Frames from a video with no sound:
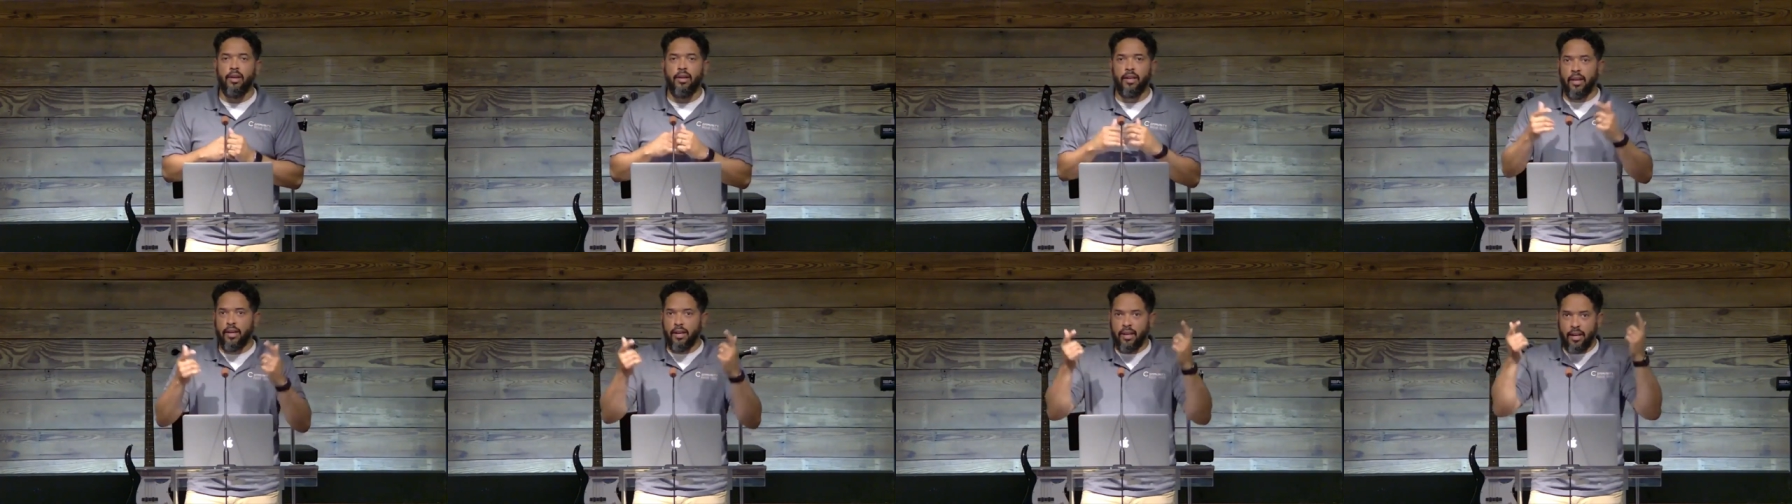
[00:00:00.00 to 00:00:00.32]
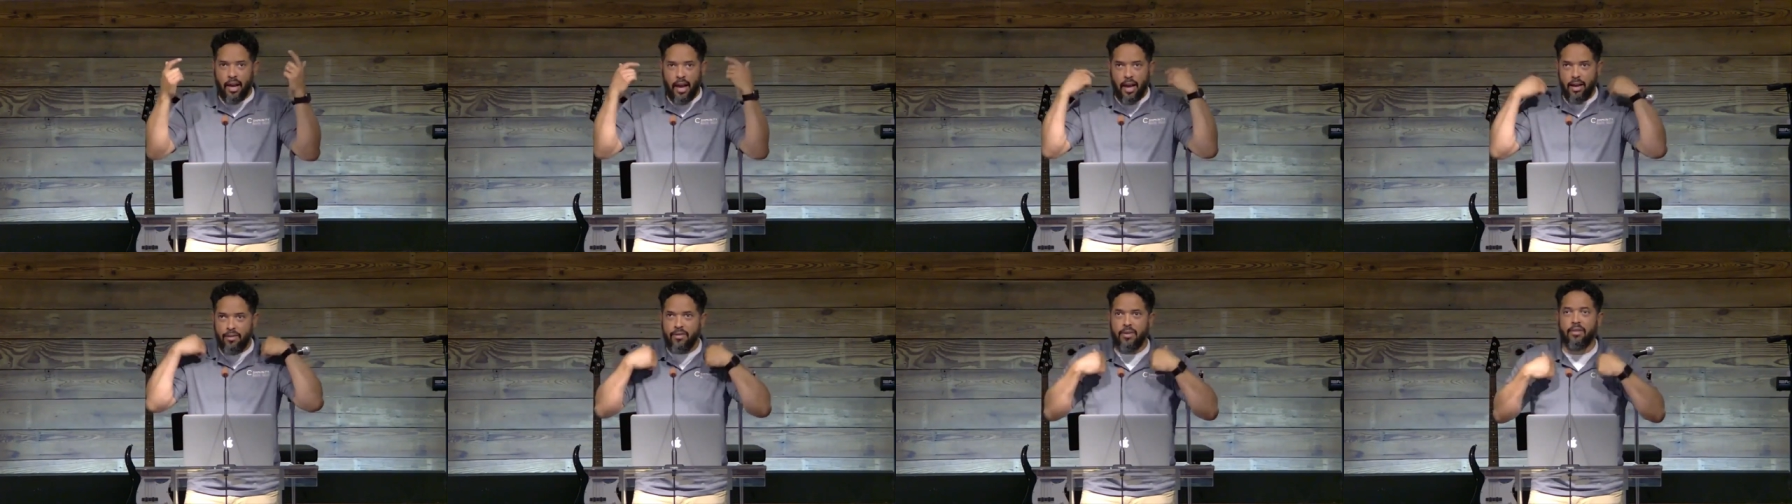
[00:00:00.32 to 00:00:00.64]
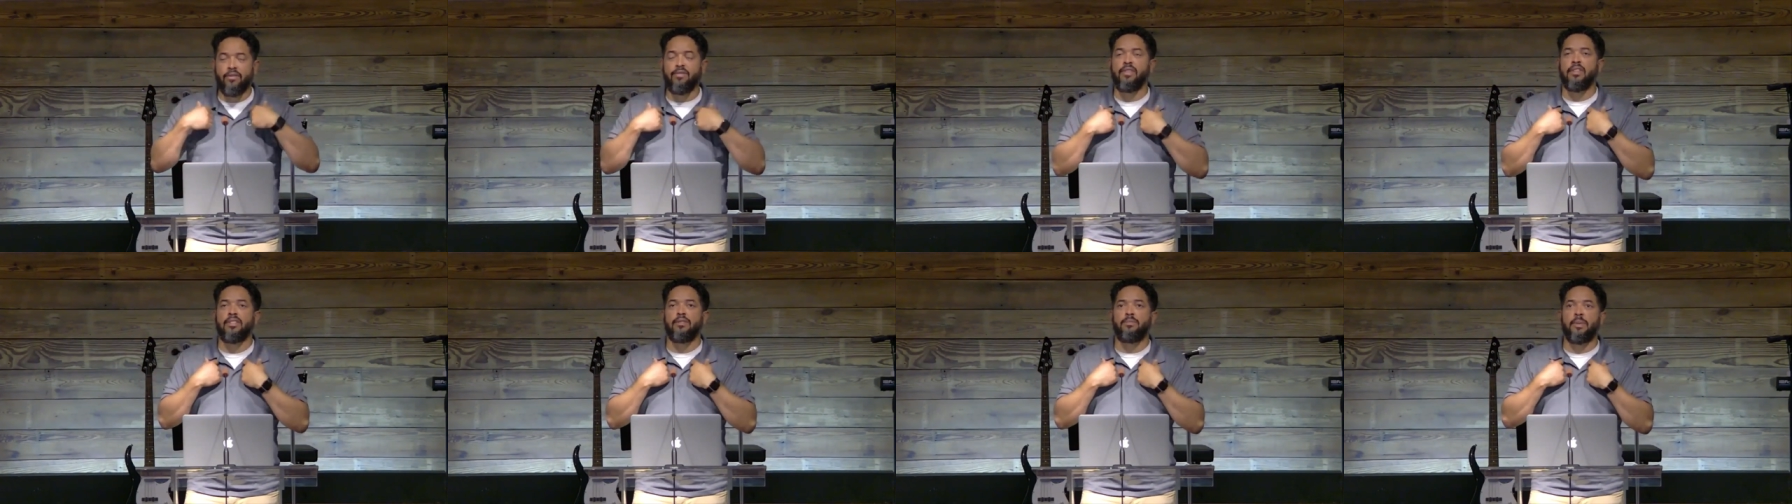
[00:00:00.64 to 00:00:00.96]
Like I've
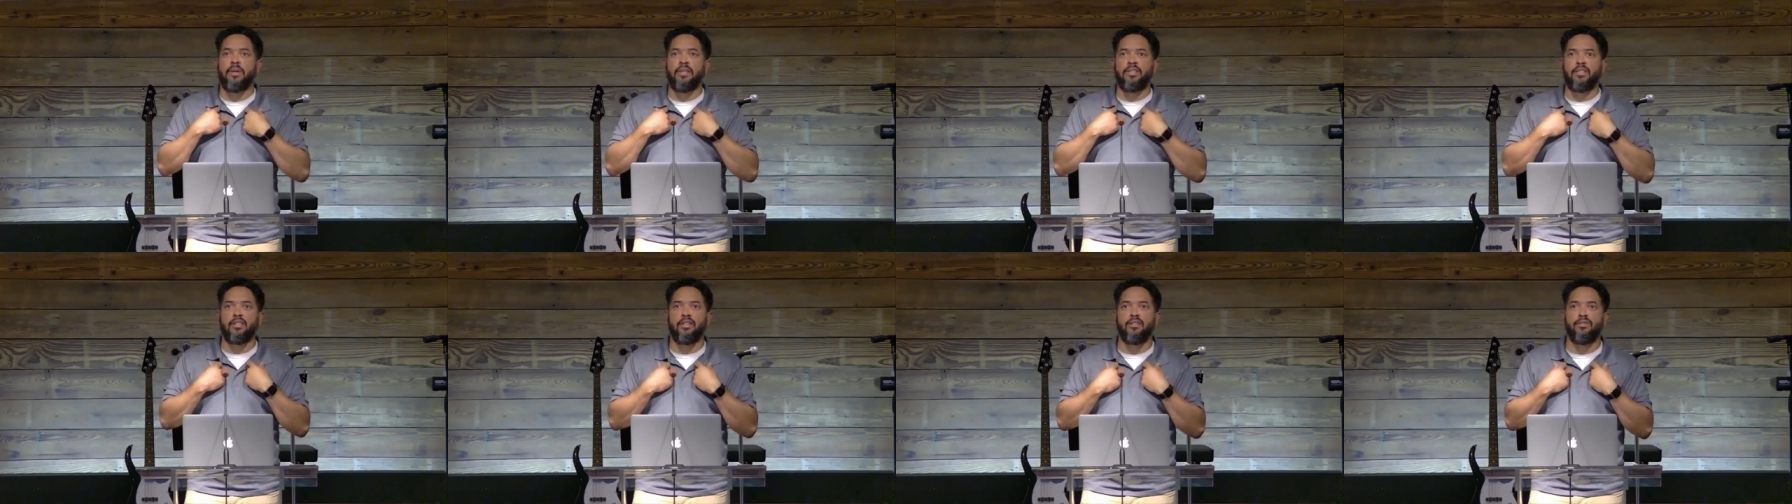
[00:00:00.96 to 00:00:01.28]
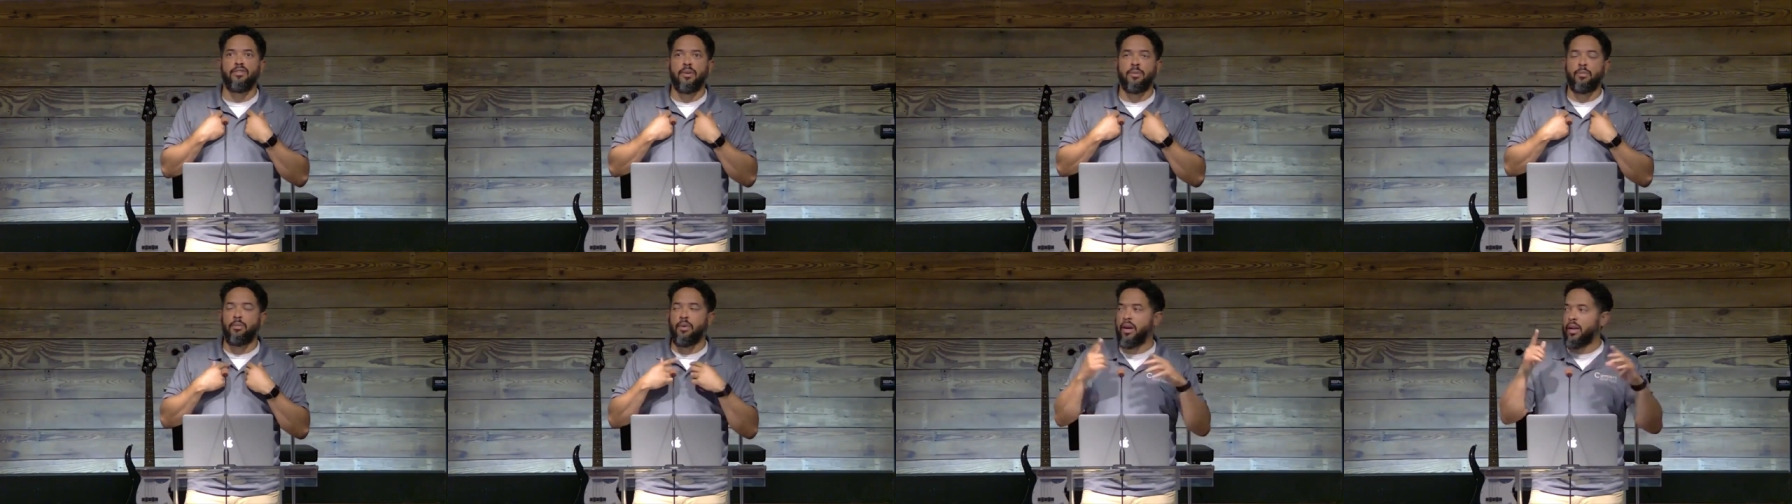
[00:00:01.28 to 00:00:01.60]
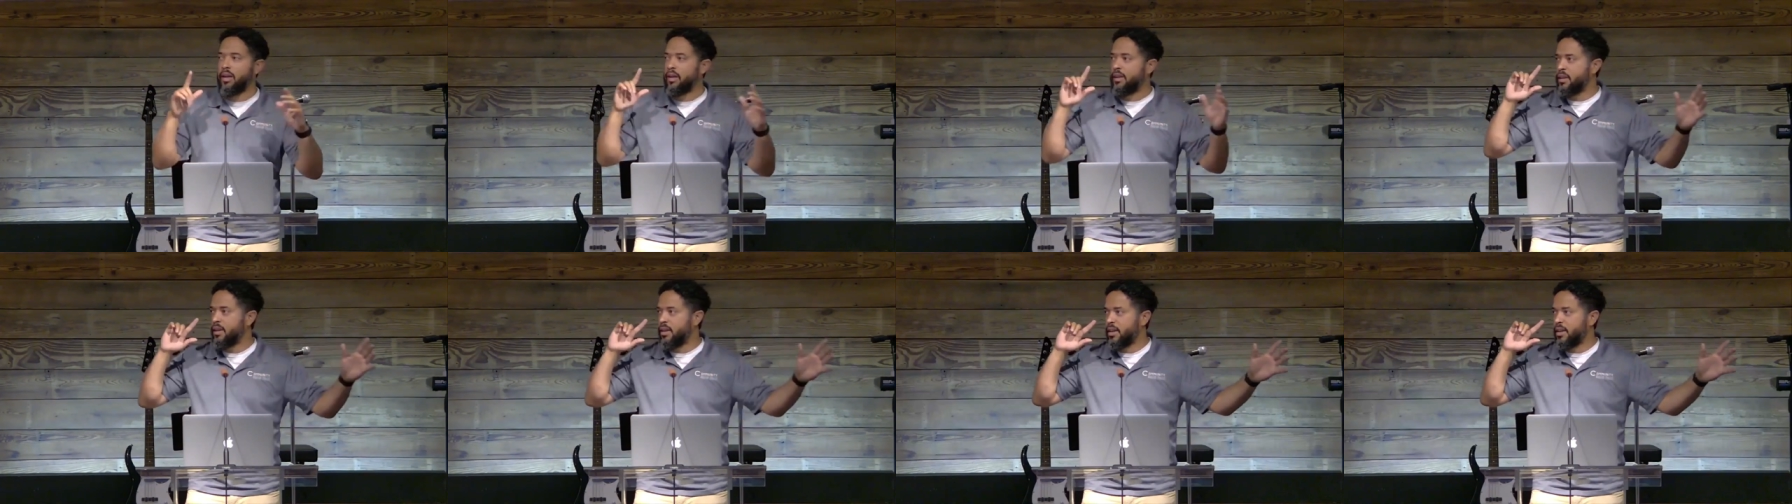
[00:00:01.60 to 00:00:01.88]
convinced myself I'm right.